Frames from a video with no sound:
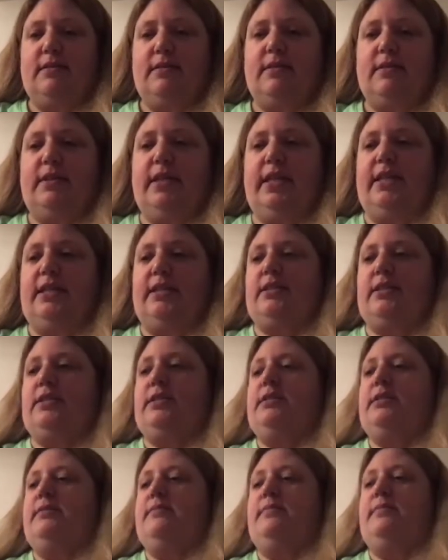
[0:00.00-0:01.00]

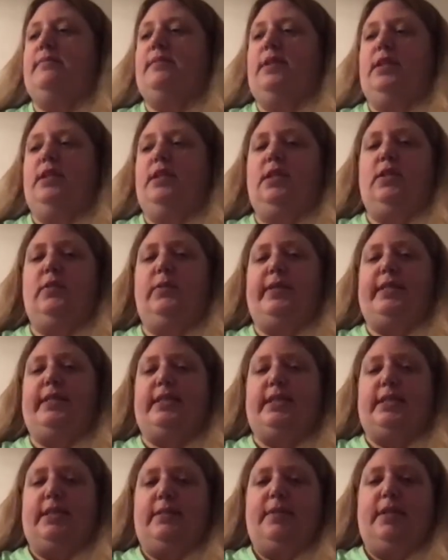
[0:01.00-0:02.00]
thanks. You wanted to
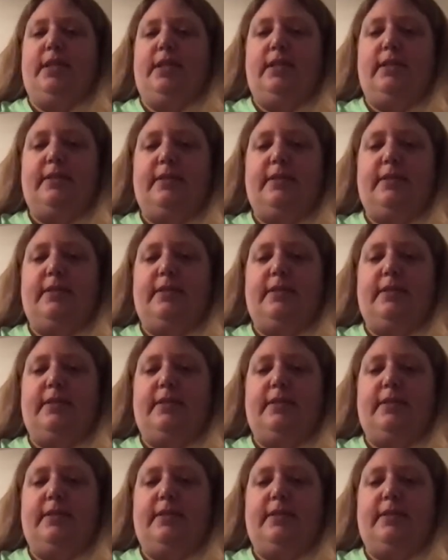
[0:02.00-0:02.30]
see me?